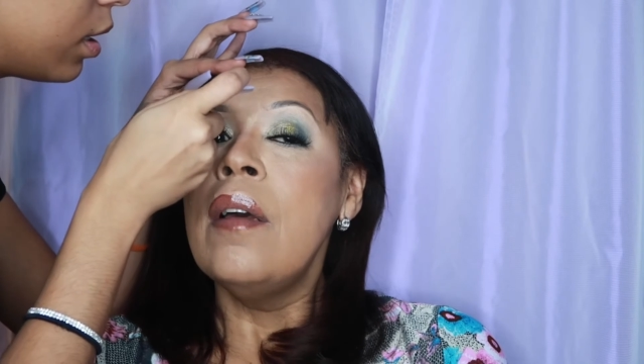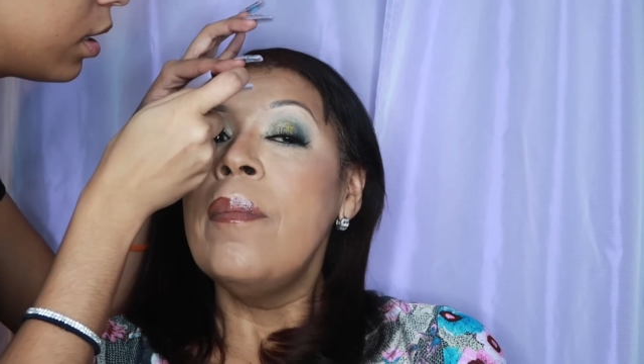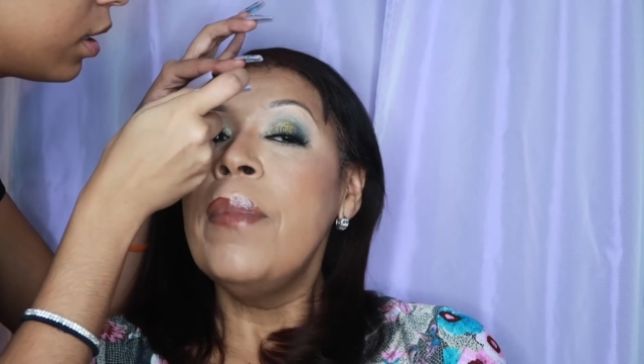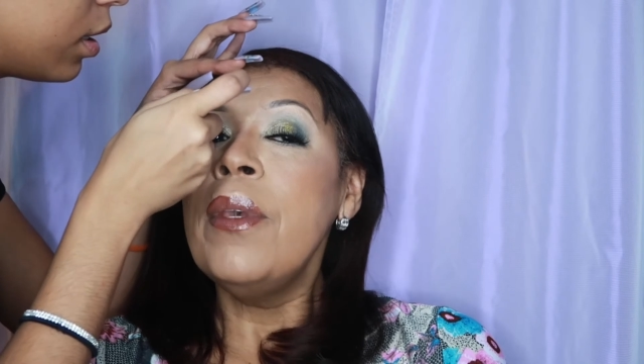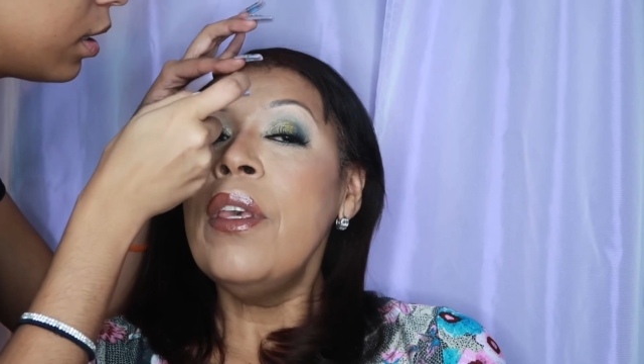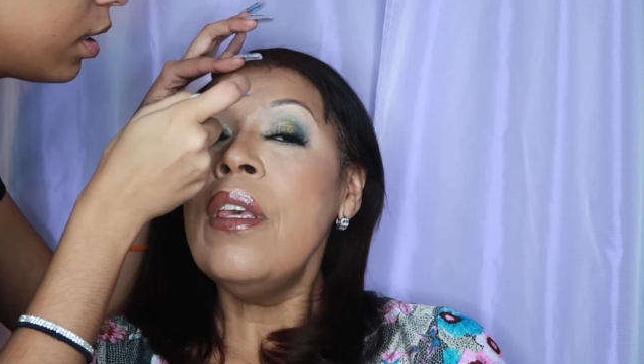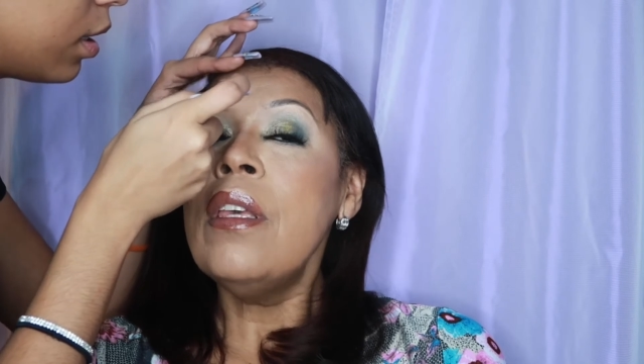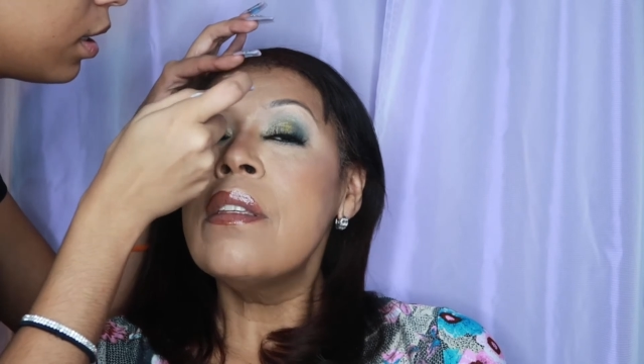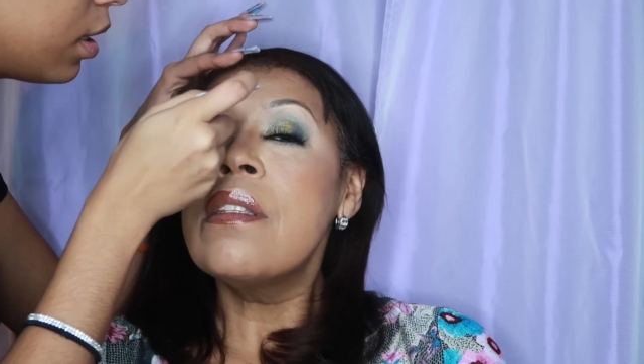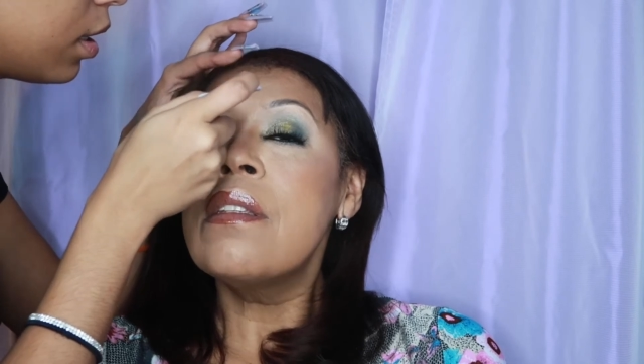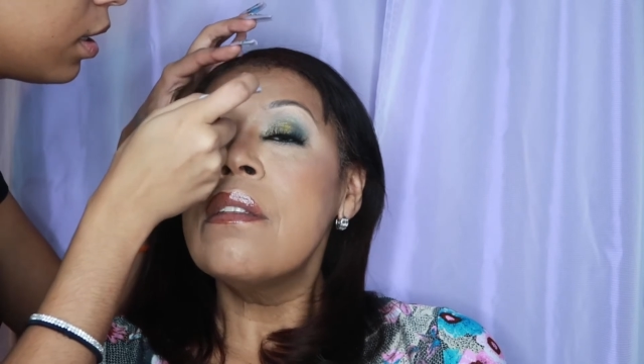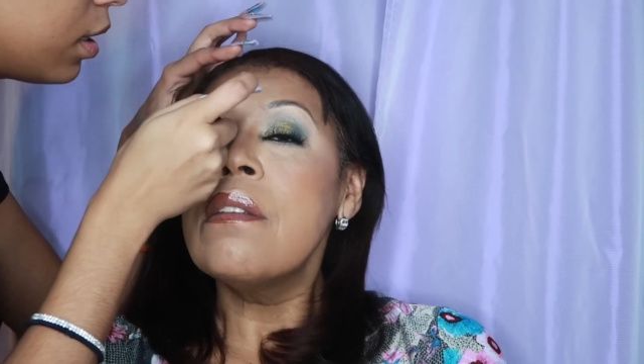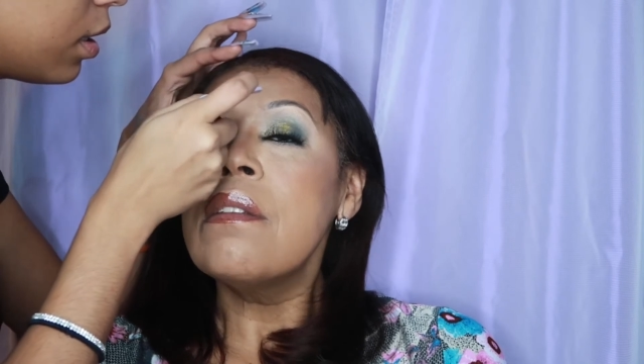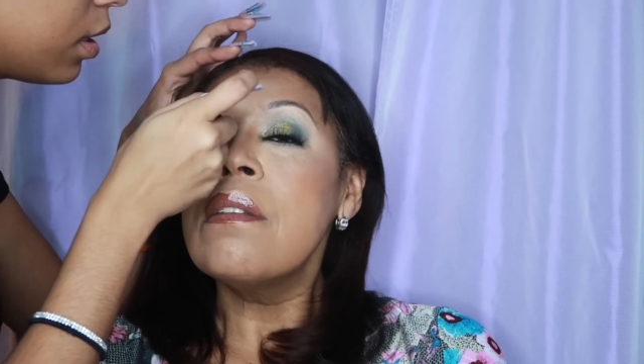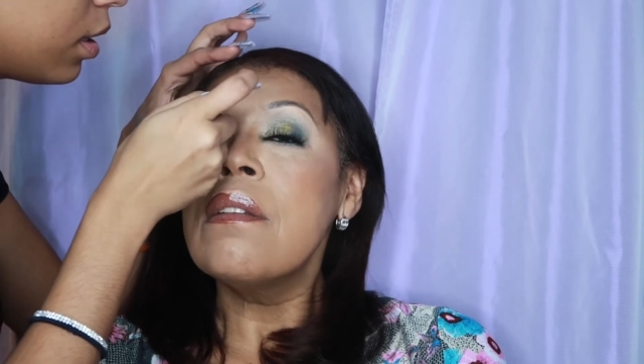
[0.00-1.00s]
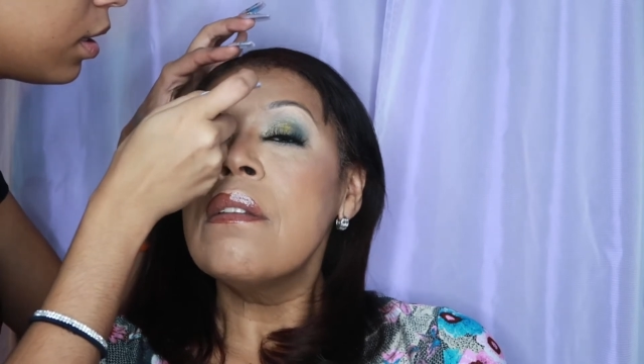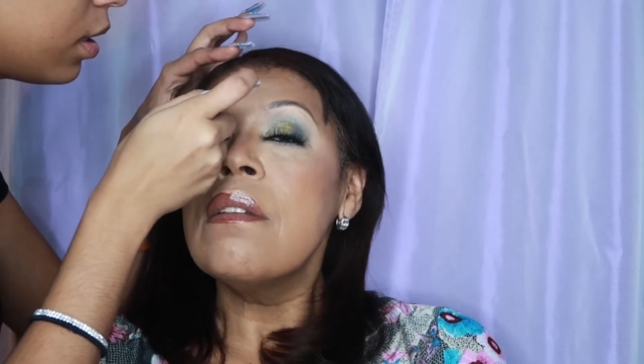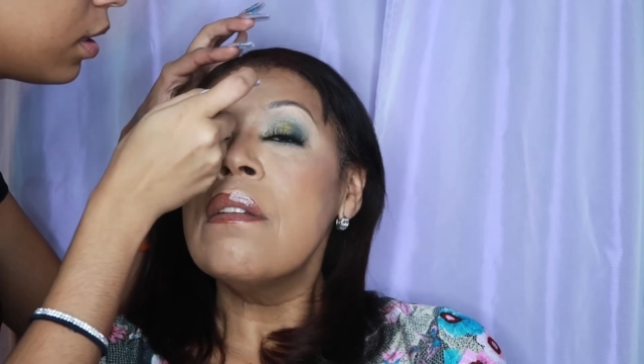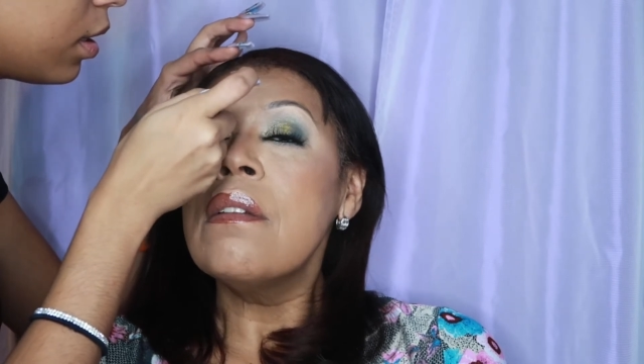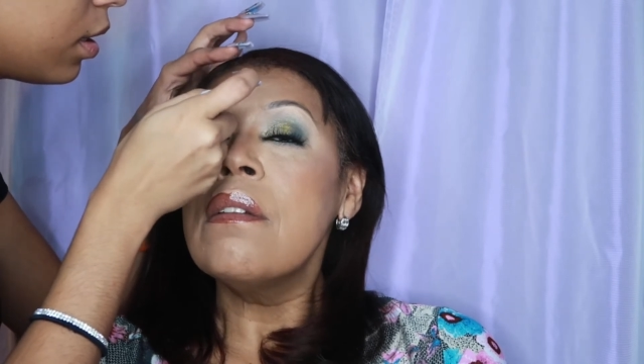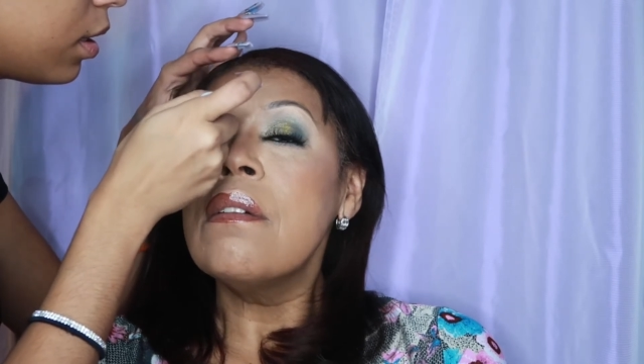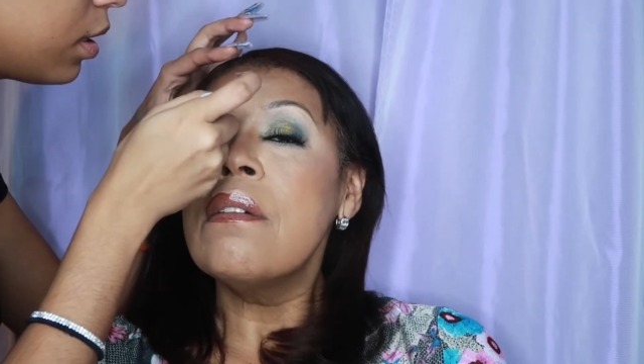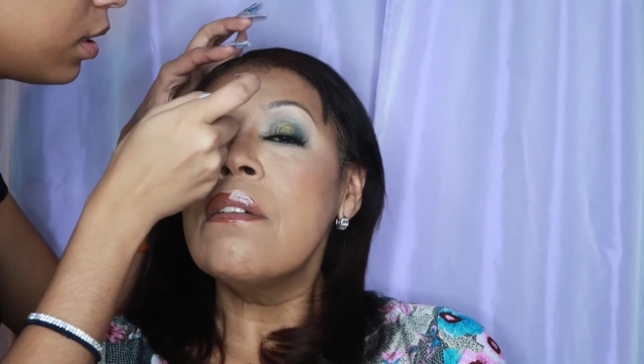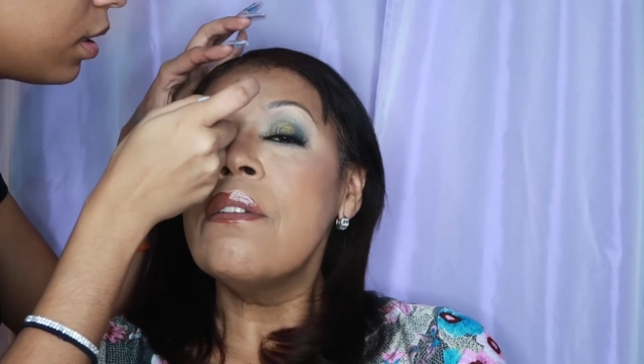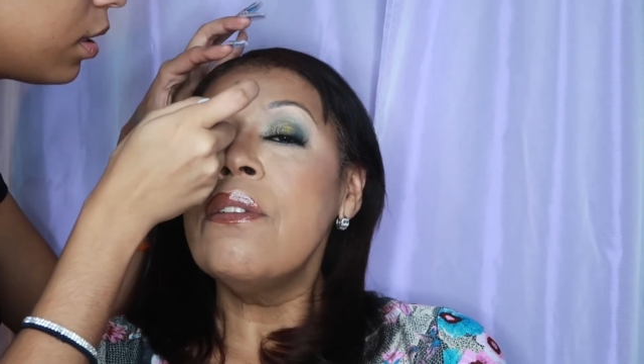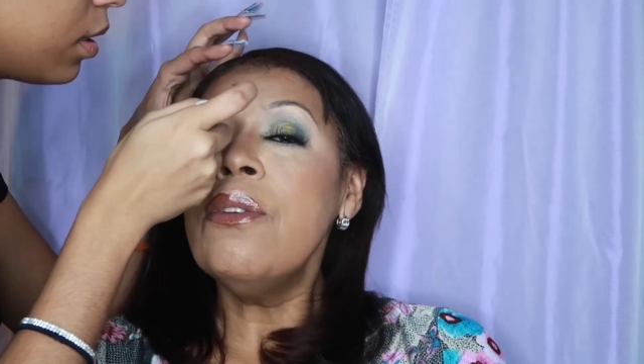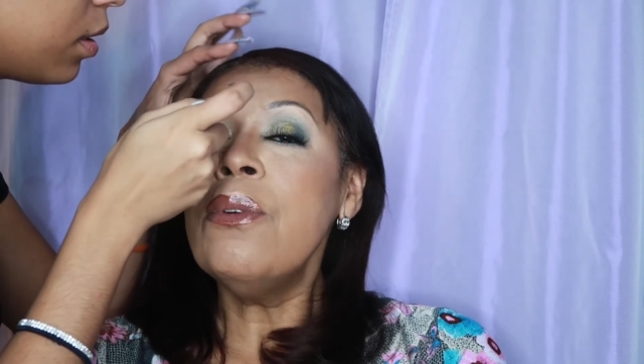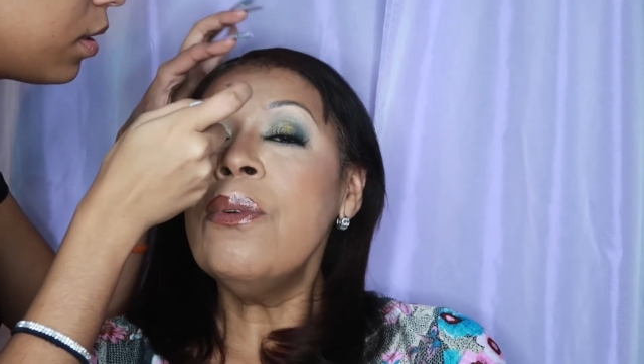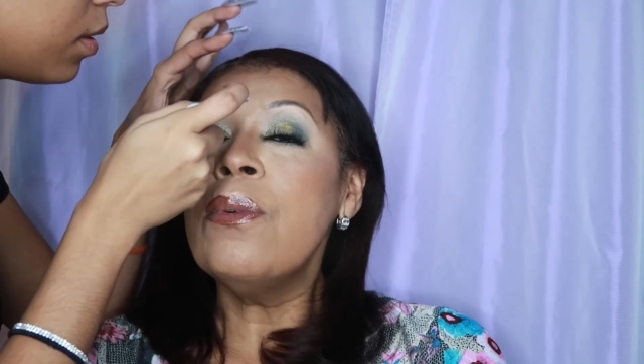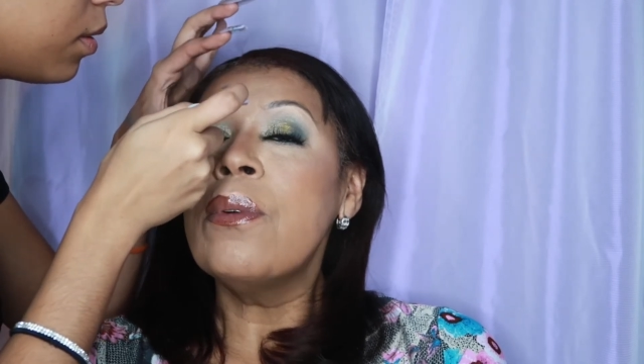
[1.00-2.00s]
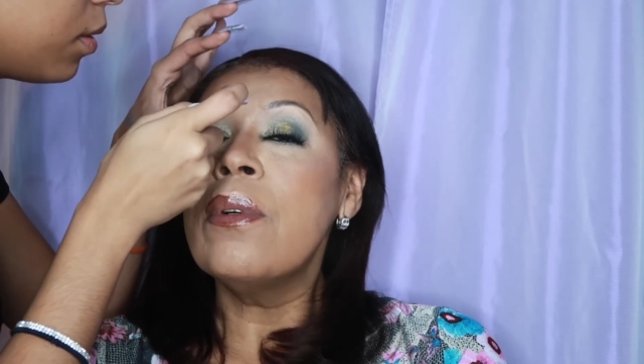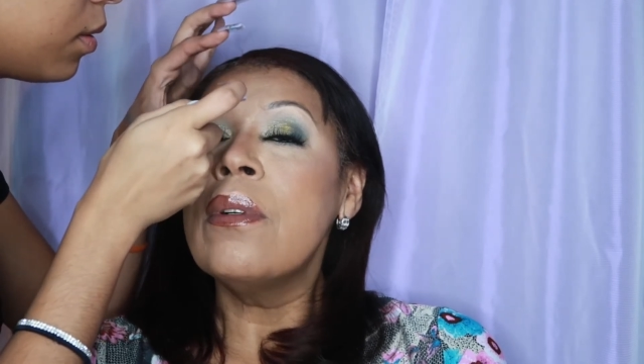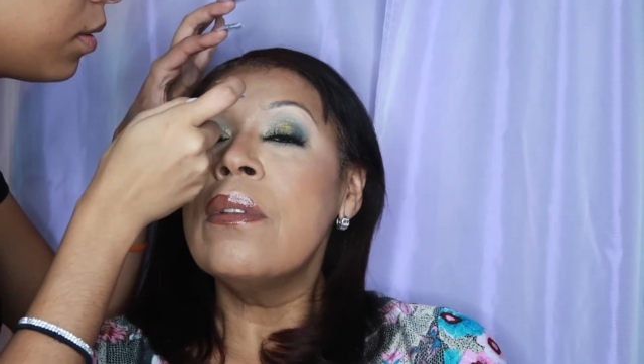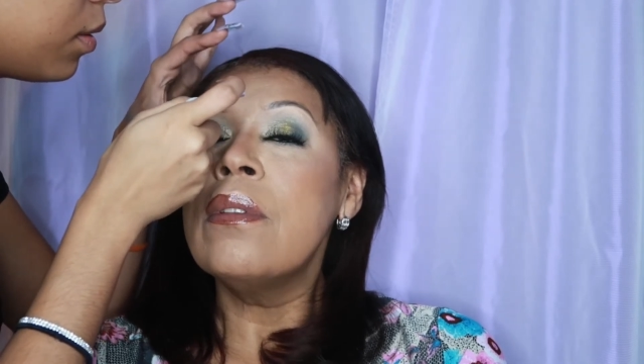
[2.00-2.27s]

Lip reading: Be you.